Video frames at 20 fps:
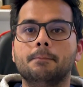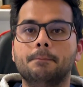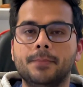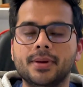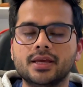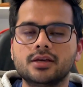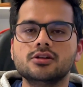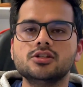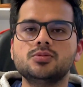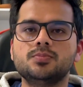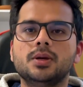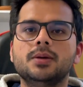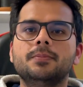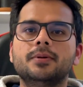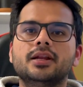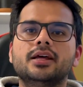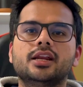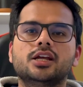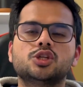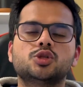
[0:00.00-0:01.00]
because
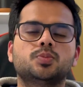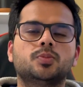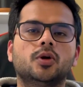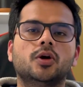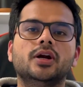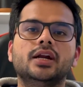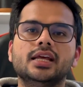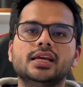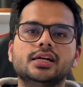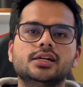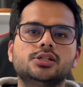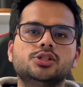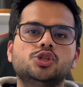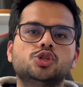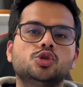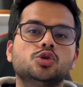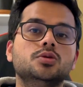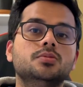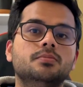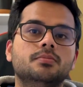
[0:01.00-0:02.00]
people are exploiting it
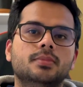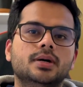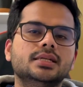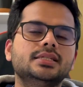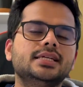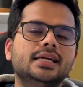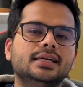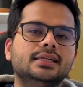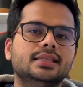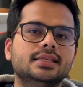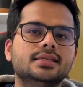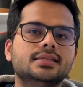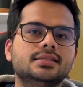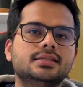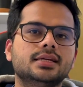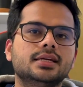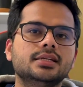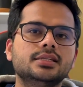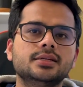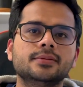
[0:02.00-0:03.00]
so much at this
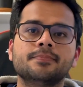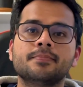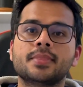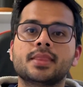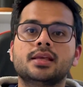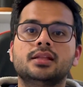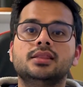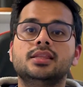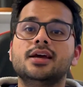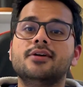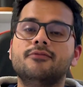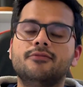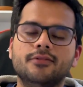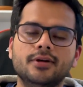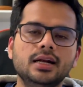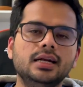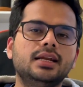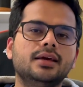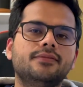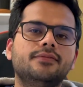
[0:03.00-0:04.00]
stage, there
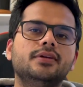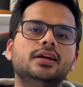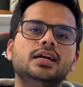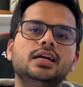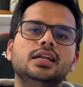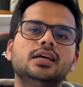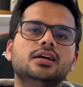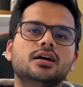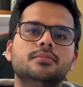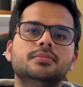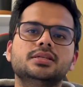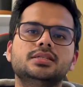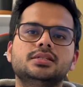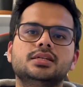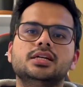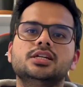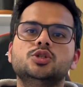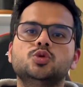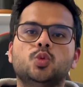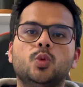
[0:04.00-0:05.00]
will definitely come a
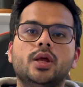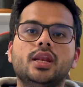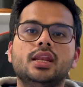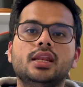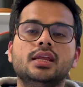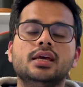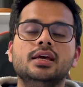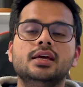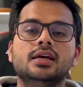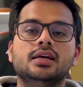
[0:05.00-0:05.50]
stage when